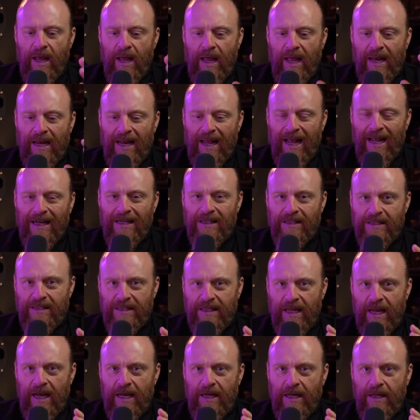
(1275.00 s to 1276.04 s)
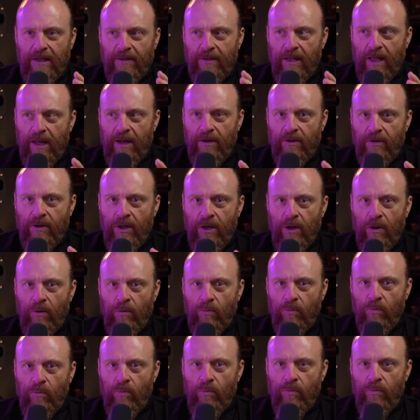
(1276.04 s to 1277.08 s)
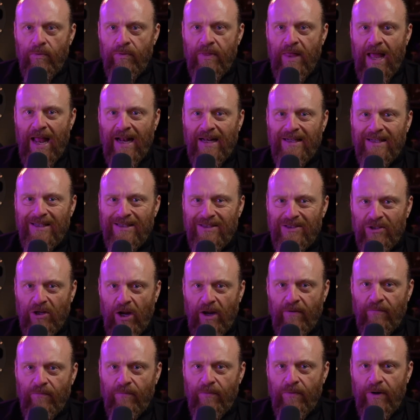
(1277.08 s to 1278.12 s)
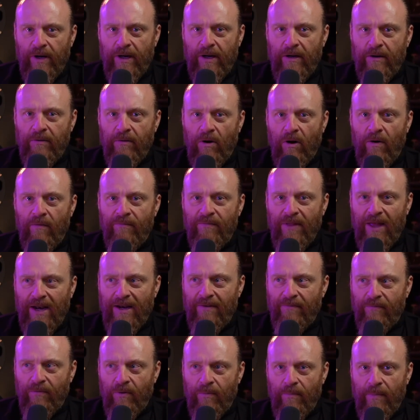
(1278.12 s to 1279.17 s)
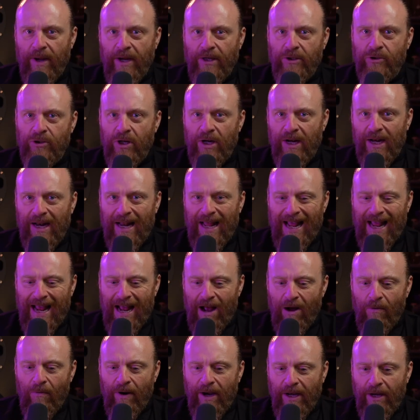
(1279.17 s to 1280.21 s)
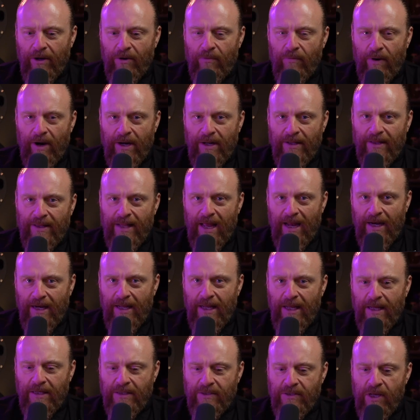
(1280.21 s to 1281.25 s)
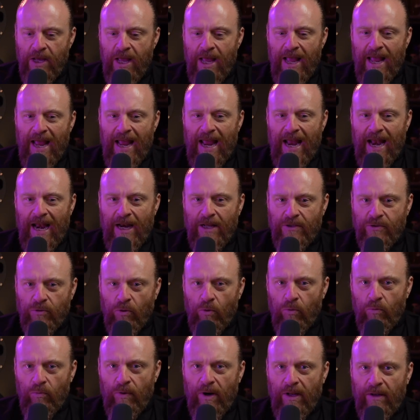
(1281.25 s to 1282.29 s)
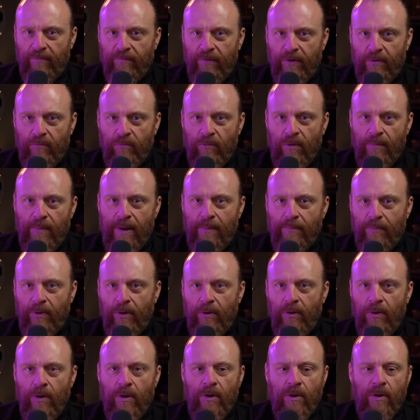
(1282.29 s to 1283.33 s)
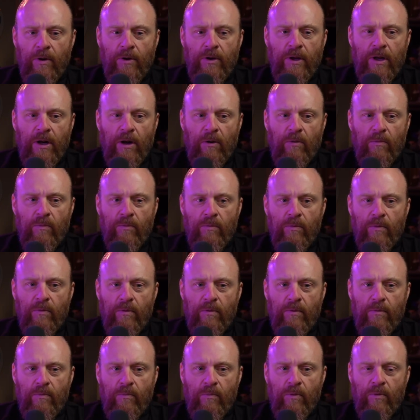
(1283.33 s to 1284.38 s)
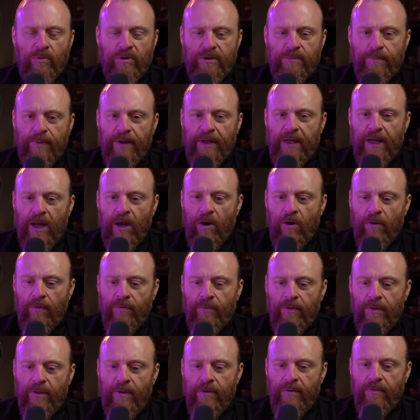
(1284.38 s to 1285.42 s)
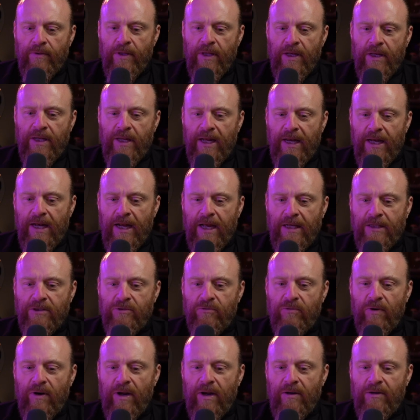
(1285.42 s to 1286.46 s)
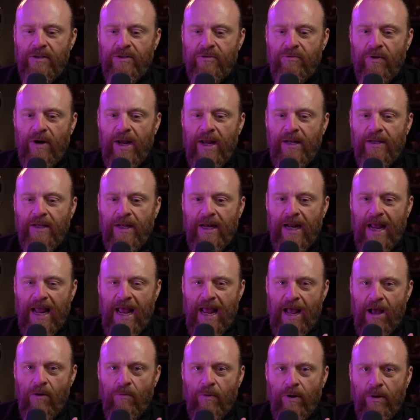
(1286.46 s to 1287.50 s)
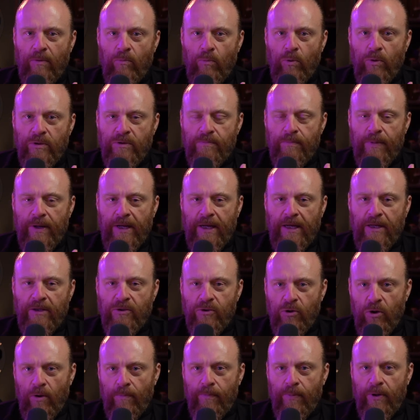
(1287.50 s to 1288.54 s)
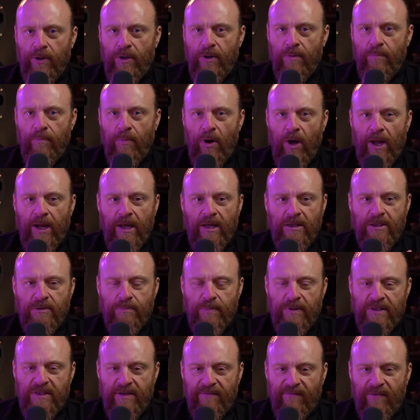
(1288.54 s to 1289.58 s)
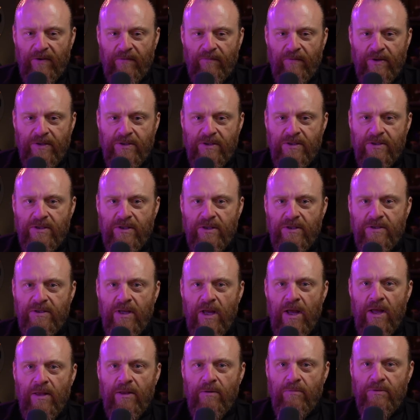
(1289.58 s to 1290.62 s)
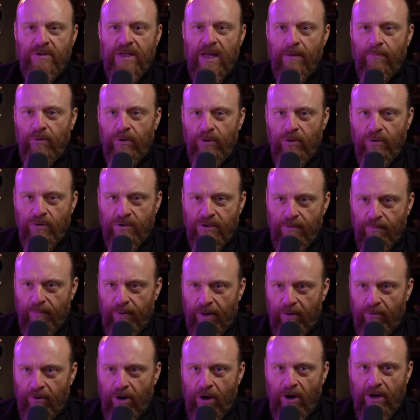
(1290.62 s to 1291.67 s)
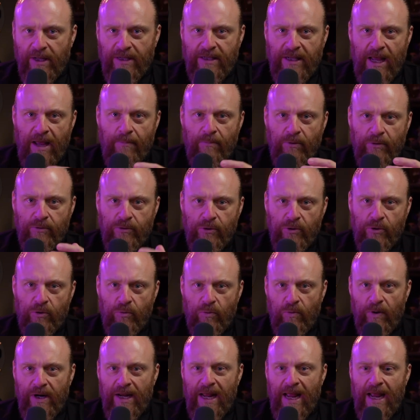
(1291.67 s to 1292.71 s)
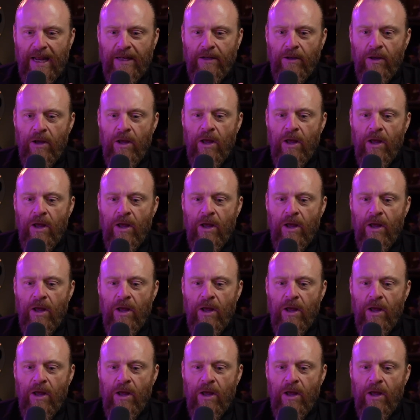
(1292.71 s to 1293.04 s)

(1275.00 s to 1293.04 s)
and understanding that, you know, that deciphering of that information and how integrated that is, and it's all relevant. Remember, you know, we were speaking on the, the DNA stra- strand and how it was being interpreted by a specific physicist that was able to use the periodic table to create